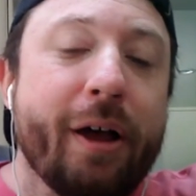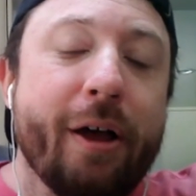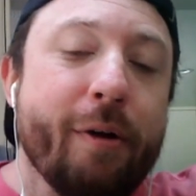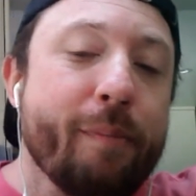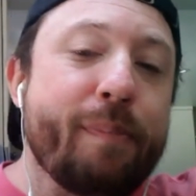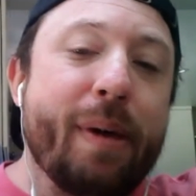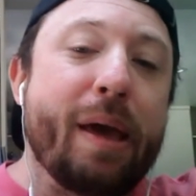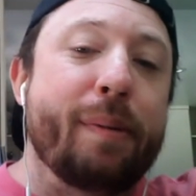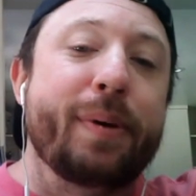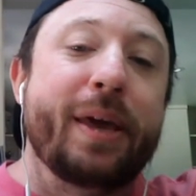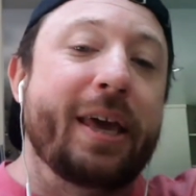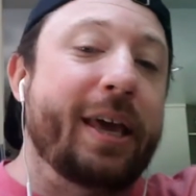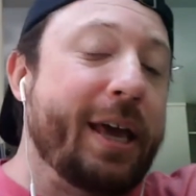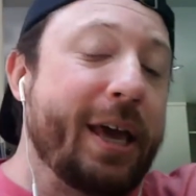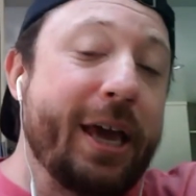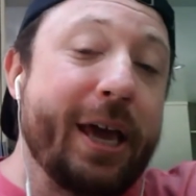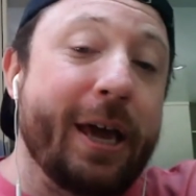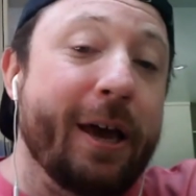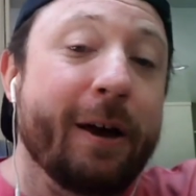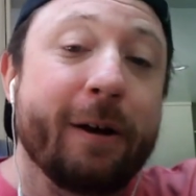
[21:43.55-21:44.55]
Maybe
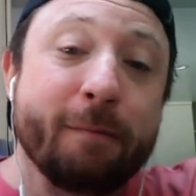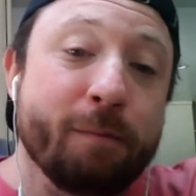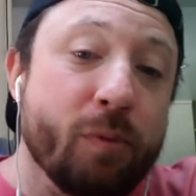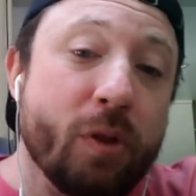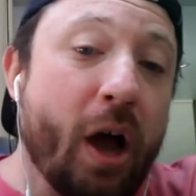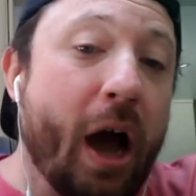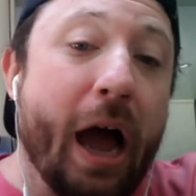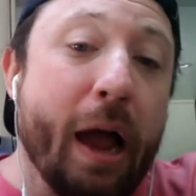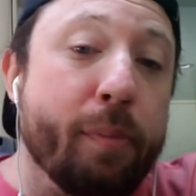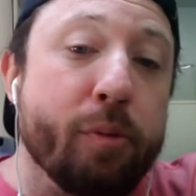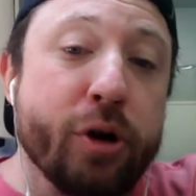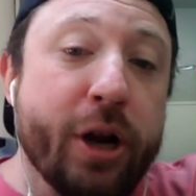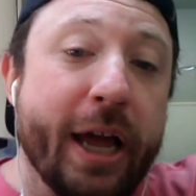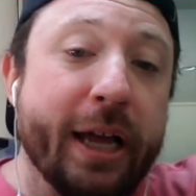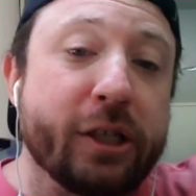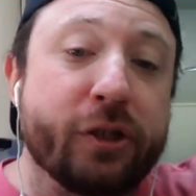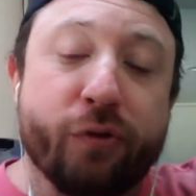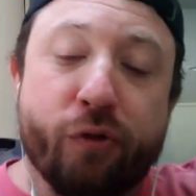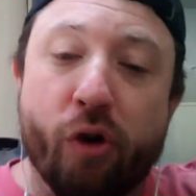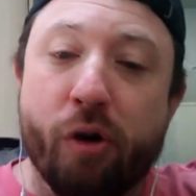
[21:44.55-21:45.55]
he
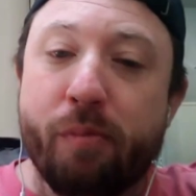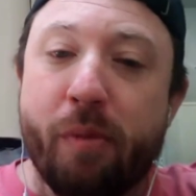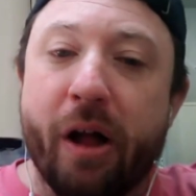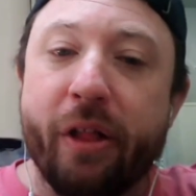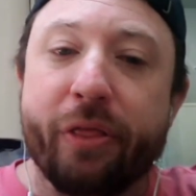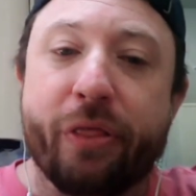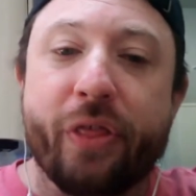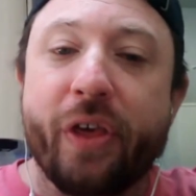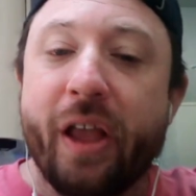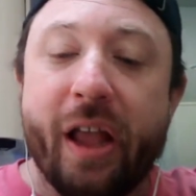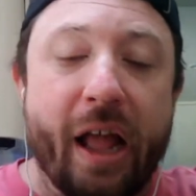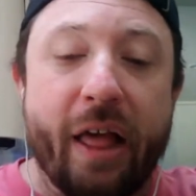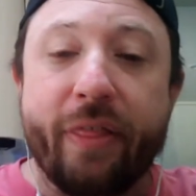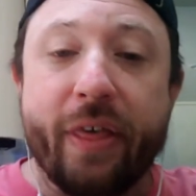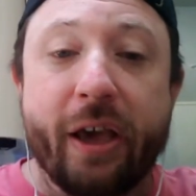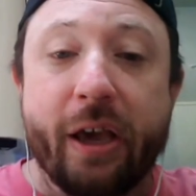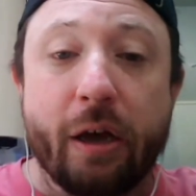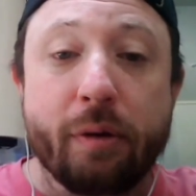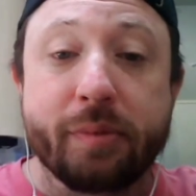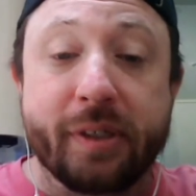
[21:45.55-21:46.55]
hibernates for a month and then
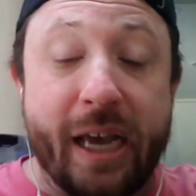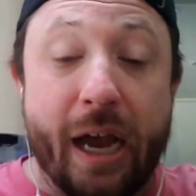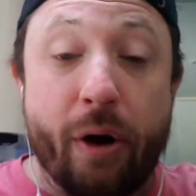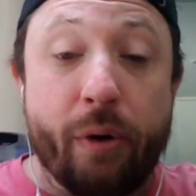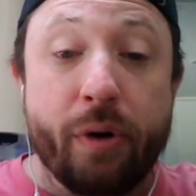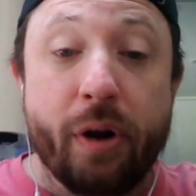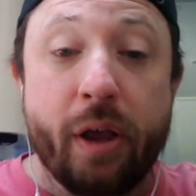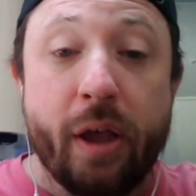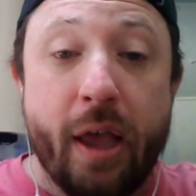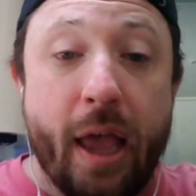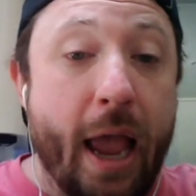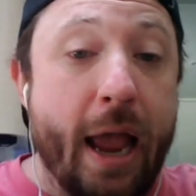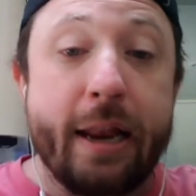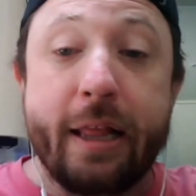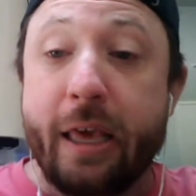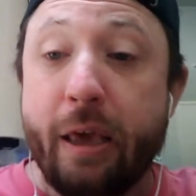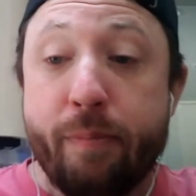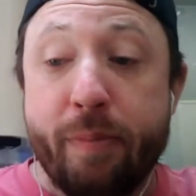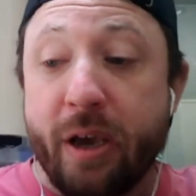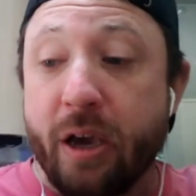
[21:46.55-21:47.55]
comes out and
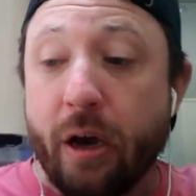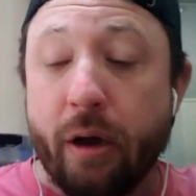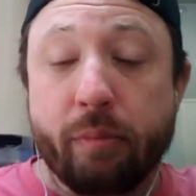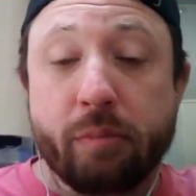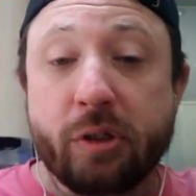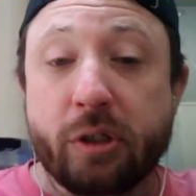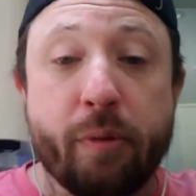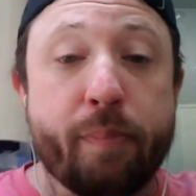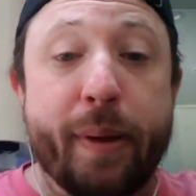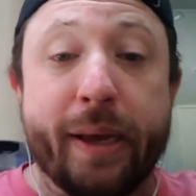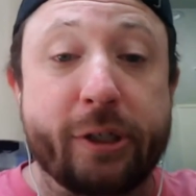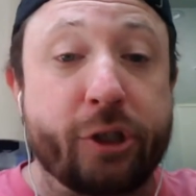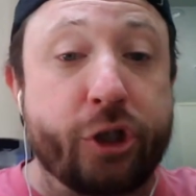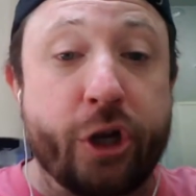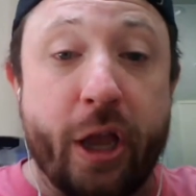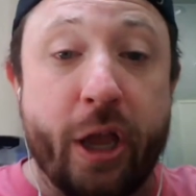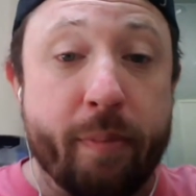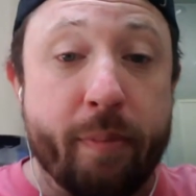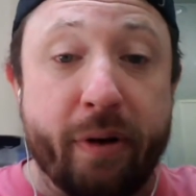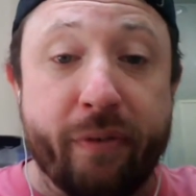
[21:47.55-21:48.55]
he becomes the best
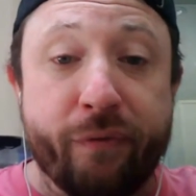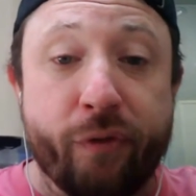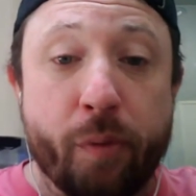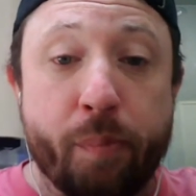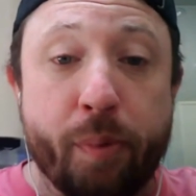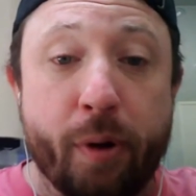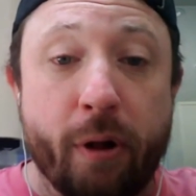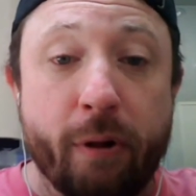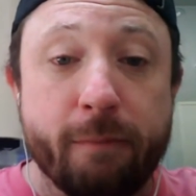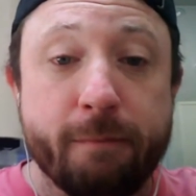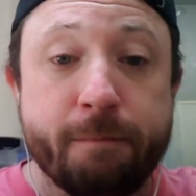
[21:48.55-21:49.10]
GM in football.